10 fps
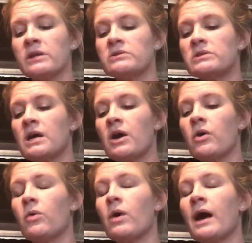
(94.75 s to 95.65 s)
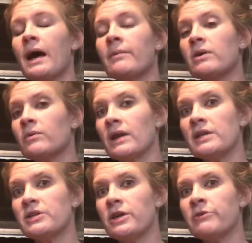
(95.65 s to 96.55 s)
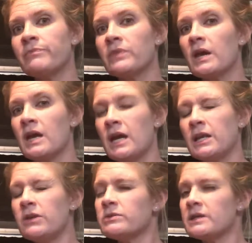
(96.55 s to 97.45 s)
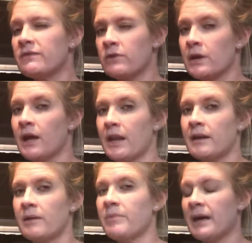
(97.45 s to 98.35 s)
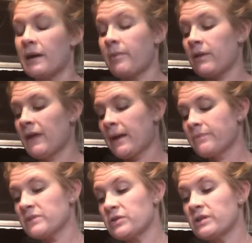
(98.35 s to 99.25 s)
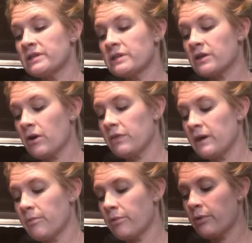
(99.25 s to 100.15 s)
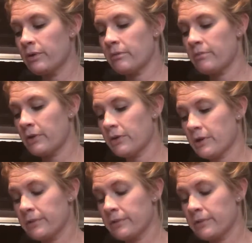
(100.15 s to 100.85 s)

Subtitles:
So I'm going to read it to you, and you see if you can kind of pick up on that. So this is called The Important Book.